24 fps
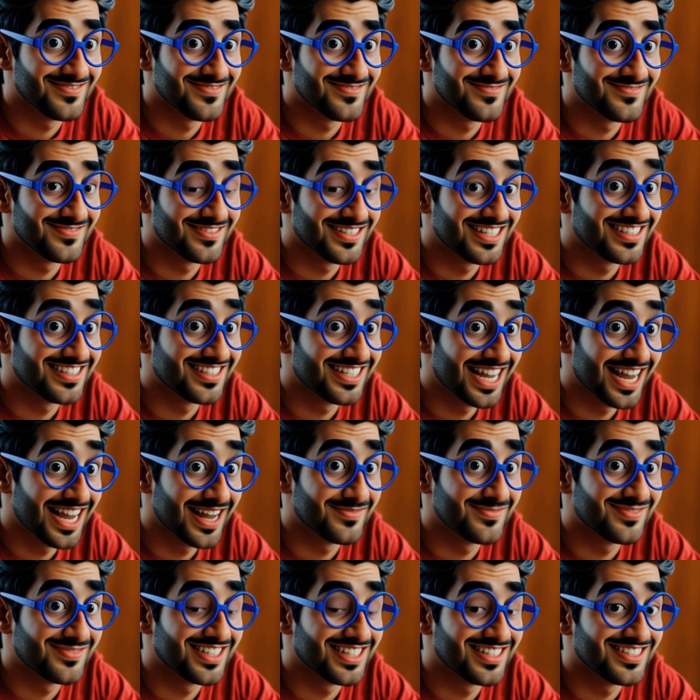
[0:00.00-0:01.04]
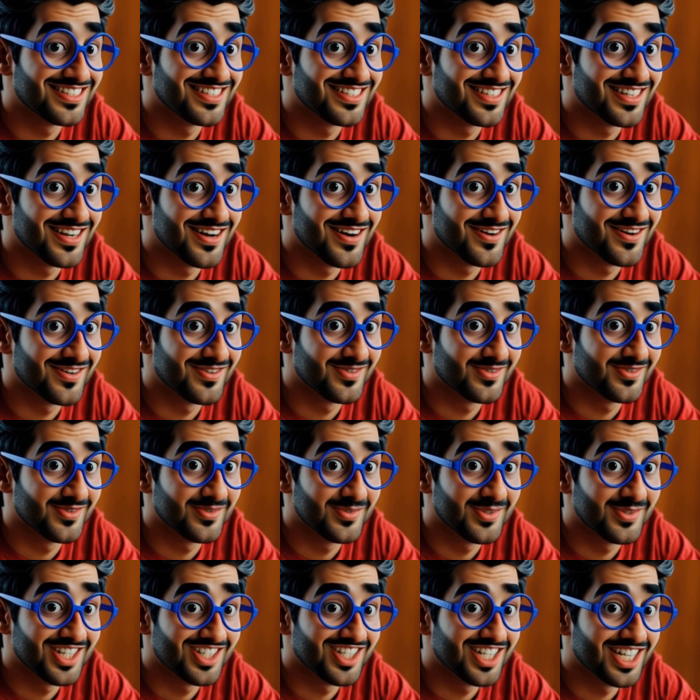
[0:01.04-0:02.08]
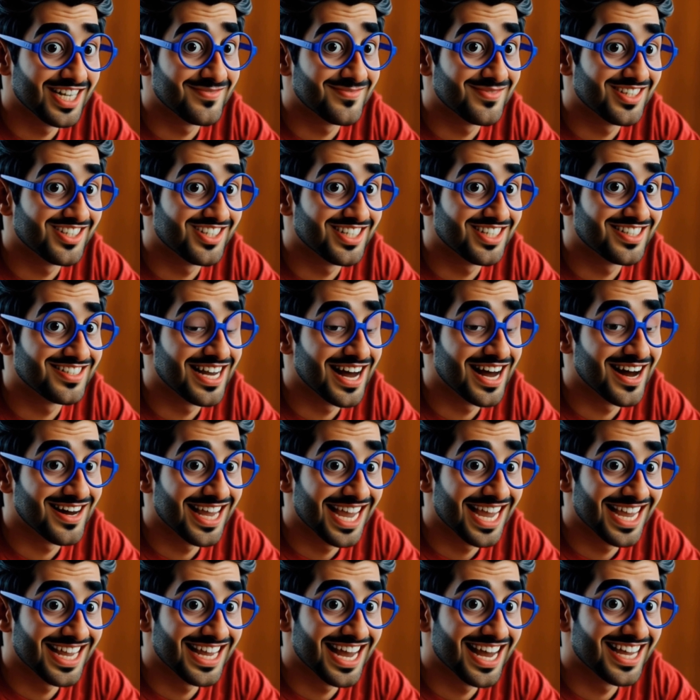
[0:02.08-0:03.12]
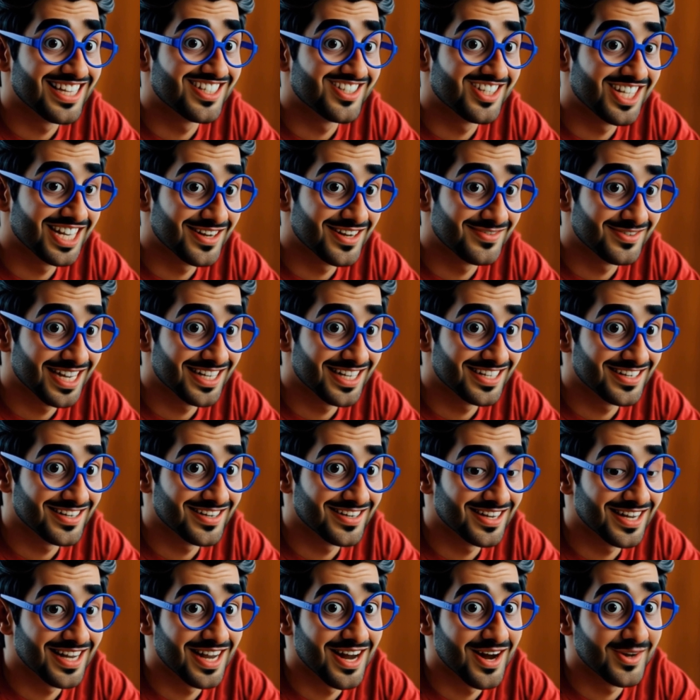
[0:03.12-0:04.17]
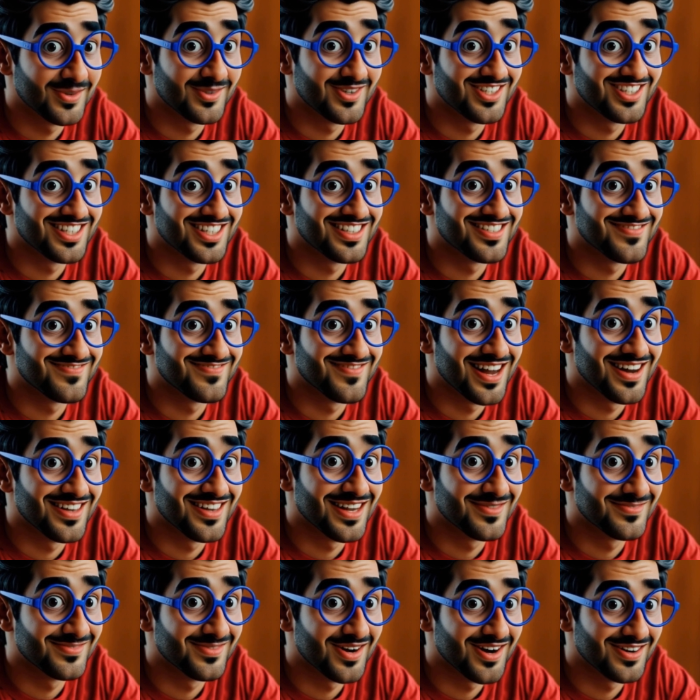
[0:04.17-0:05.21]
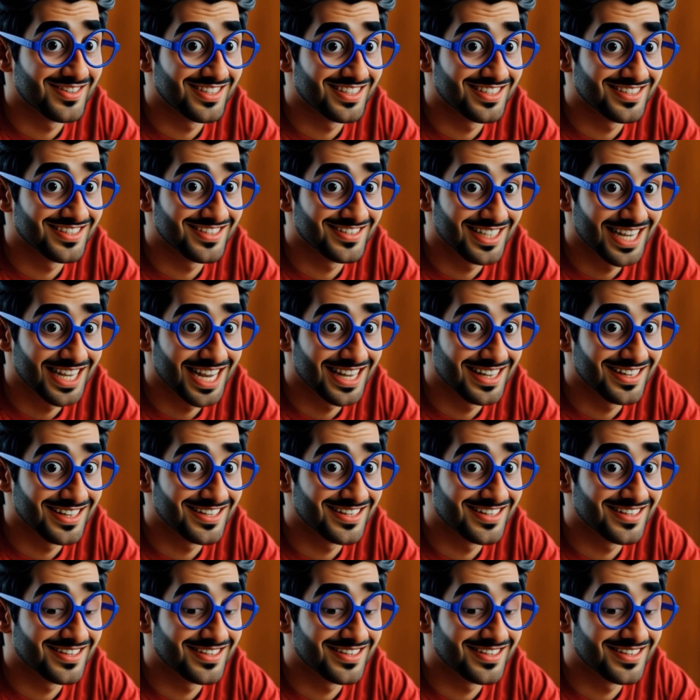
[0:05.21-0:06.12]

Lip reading: This helps us know which images are AI generated, which is very important today.